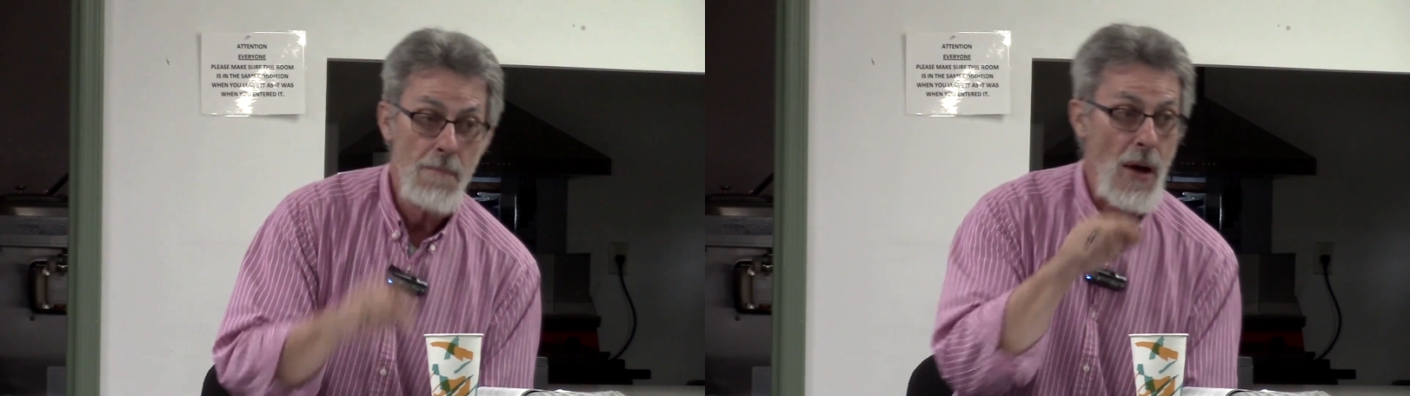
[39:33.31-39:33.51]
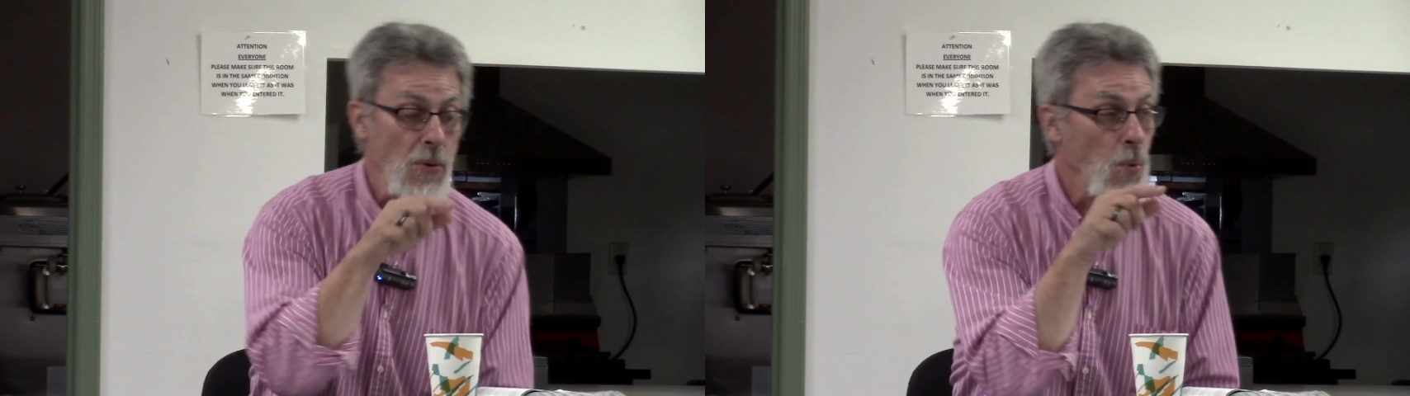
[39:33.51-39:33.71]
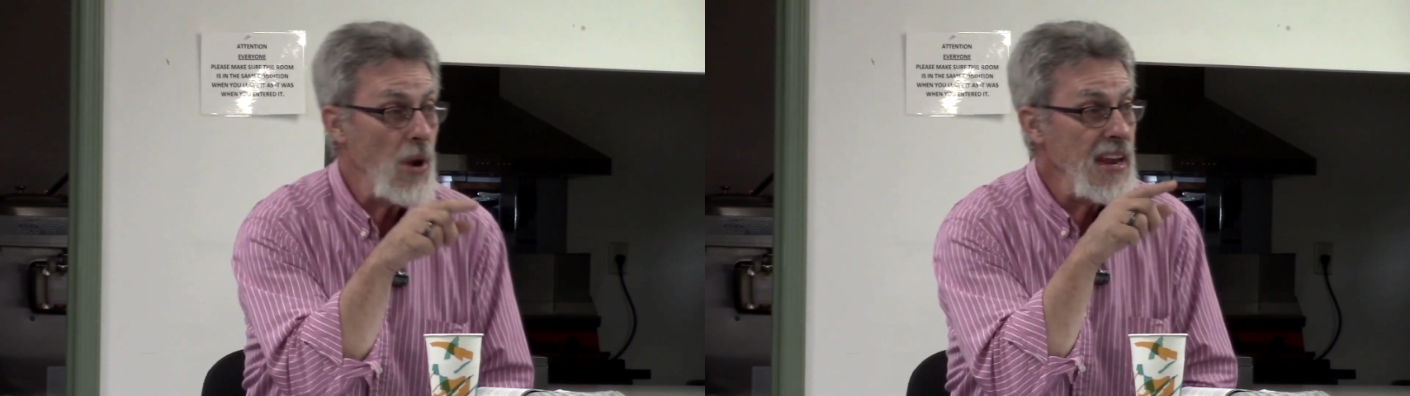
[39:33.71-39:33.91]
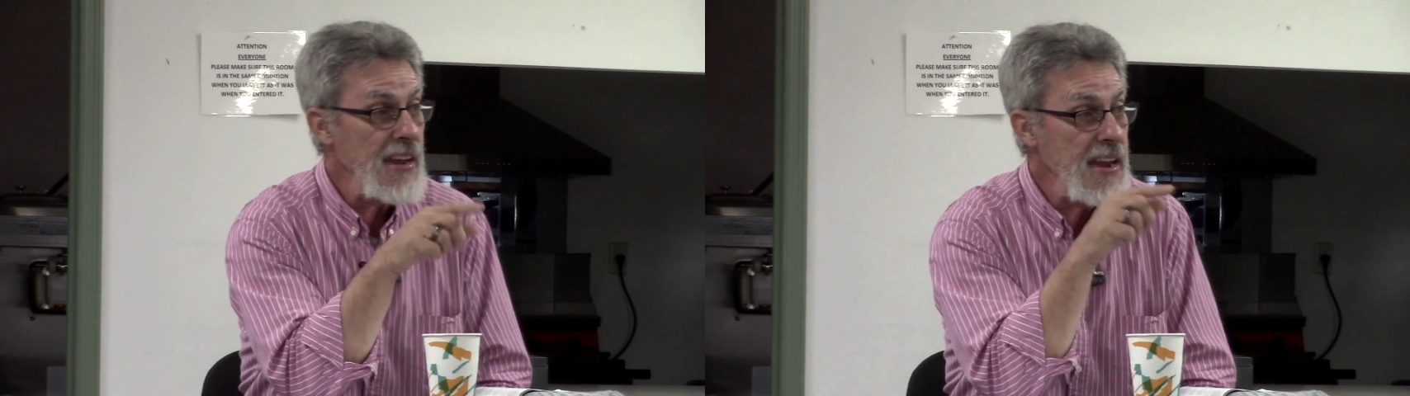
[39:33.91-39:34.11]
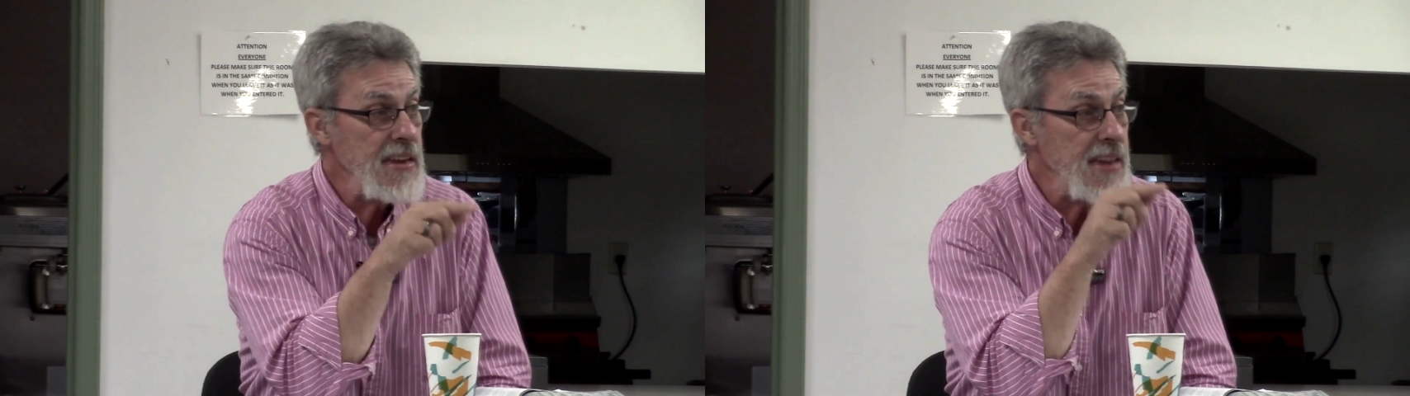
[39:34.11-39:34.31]
But when
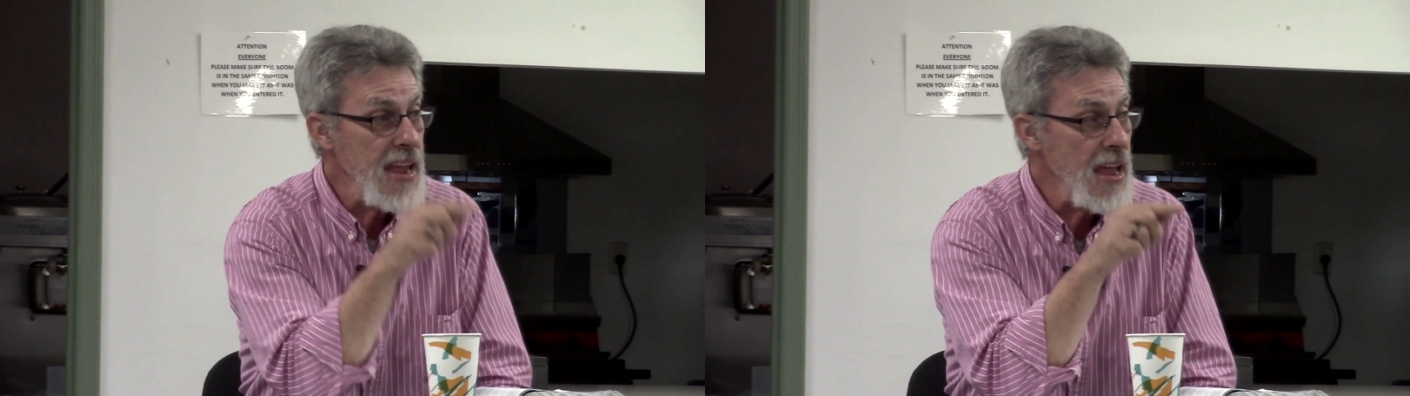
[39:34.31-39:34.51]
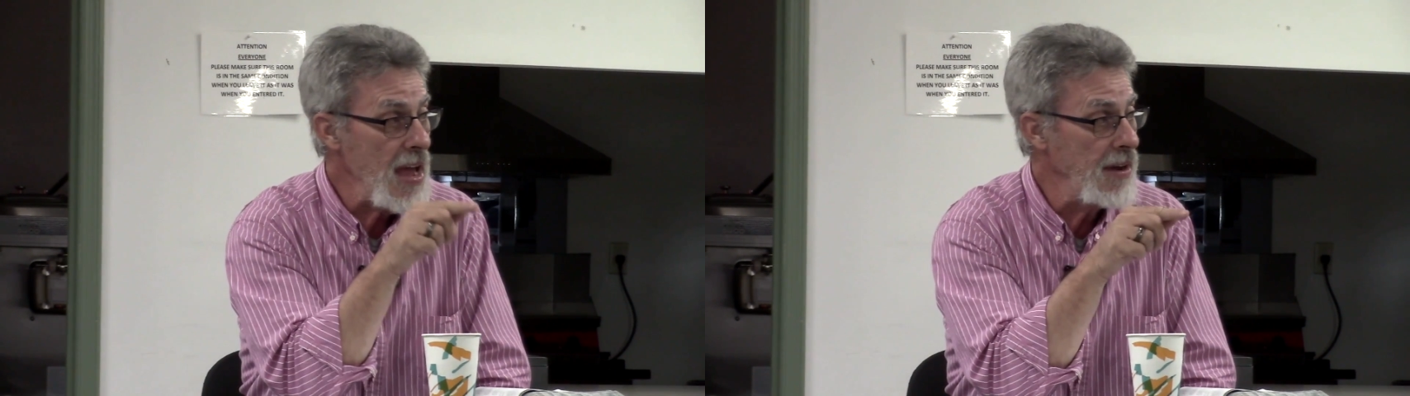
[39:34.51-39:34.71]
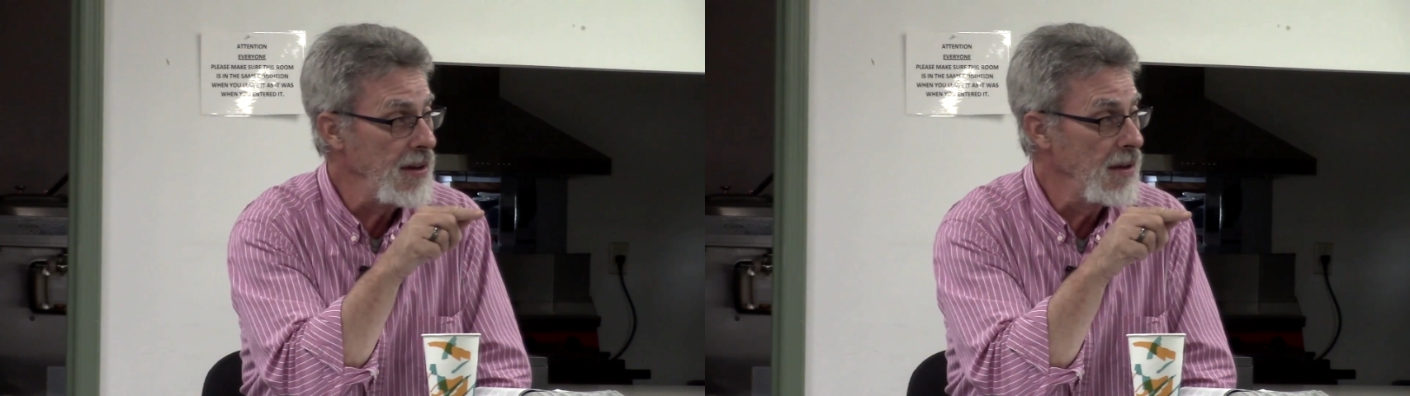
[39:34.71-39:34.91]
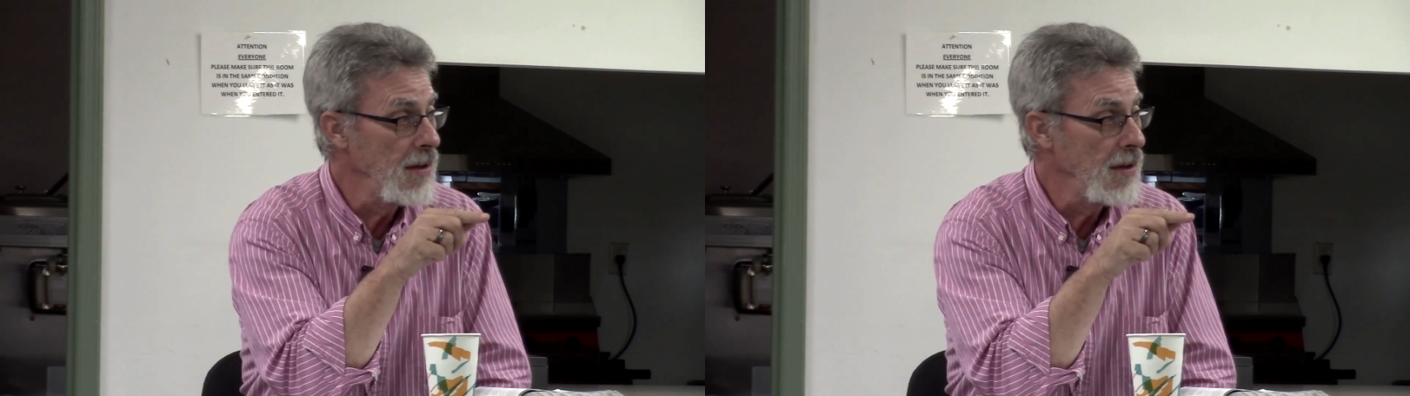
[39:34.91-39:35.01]
he did,